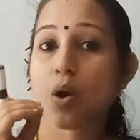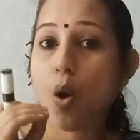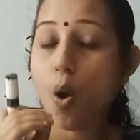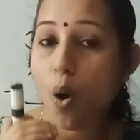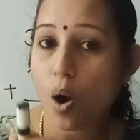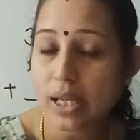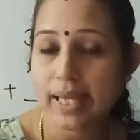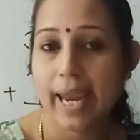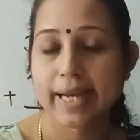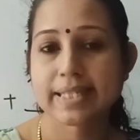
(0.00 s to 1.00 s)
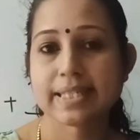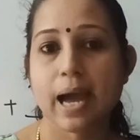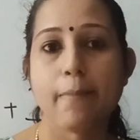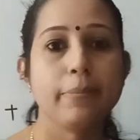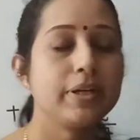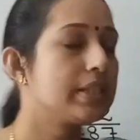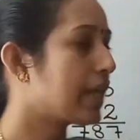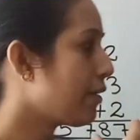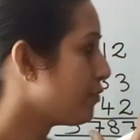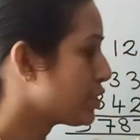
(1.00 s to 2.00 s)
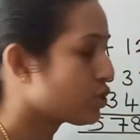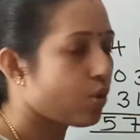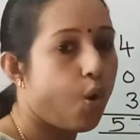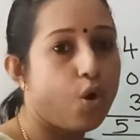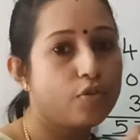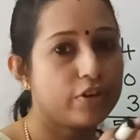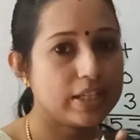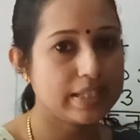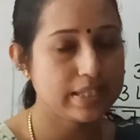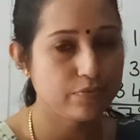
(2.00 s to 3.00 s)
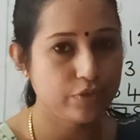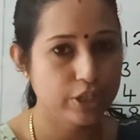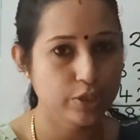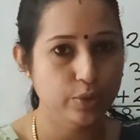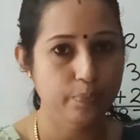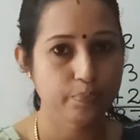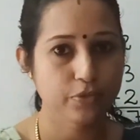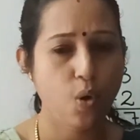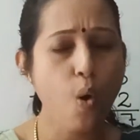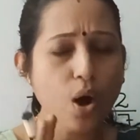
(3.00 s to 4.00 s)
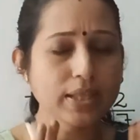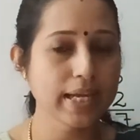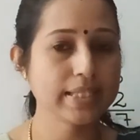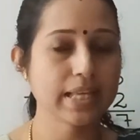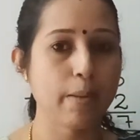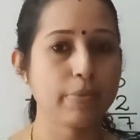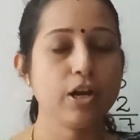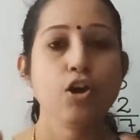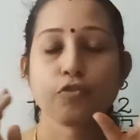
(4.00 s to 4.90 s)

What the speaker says: all the examples that we solve in this video. All the example.